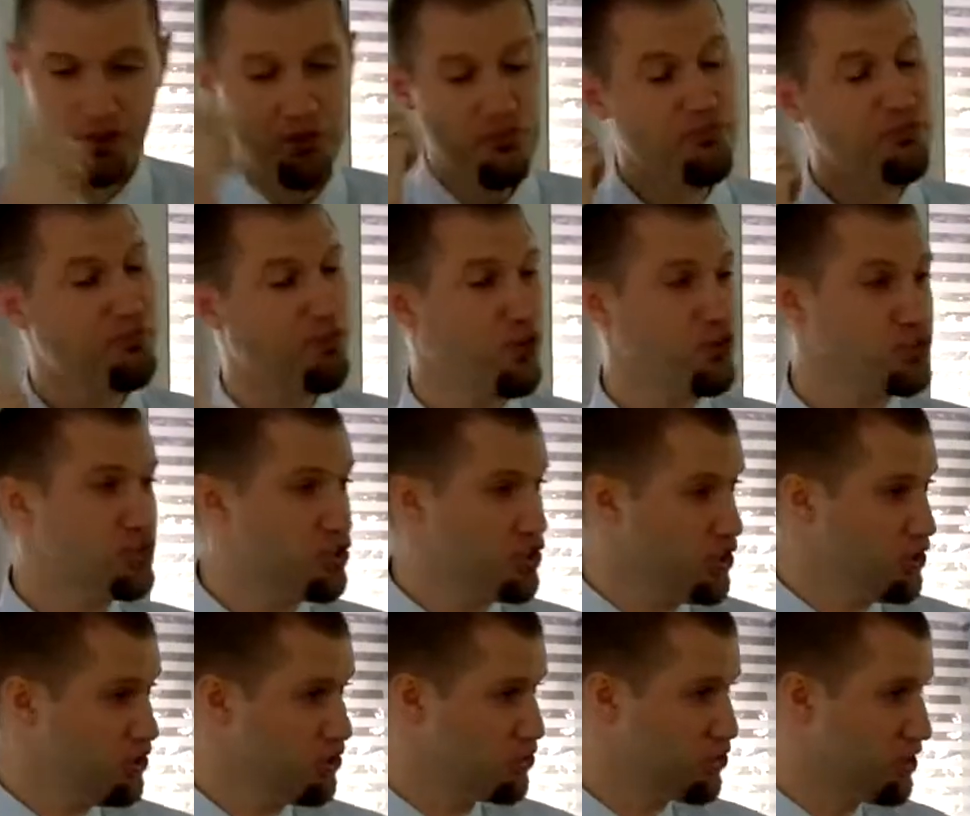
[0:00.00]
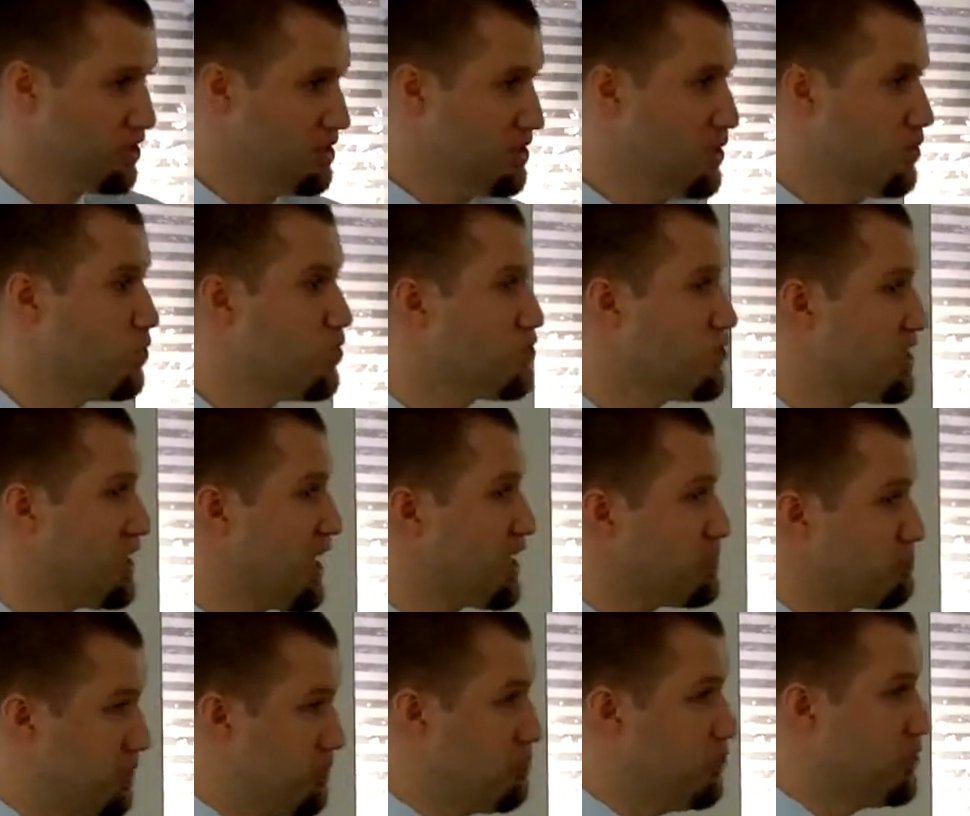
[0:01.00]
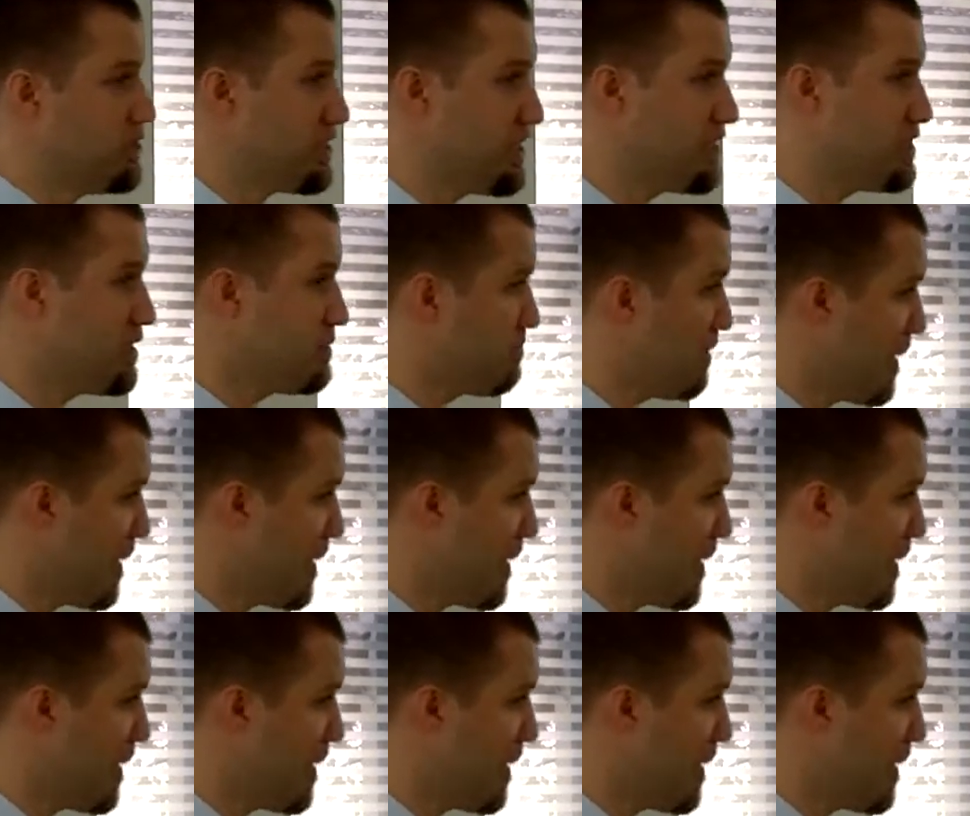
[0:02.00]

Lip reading: First solution, which has been presented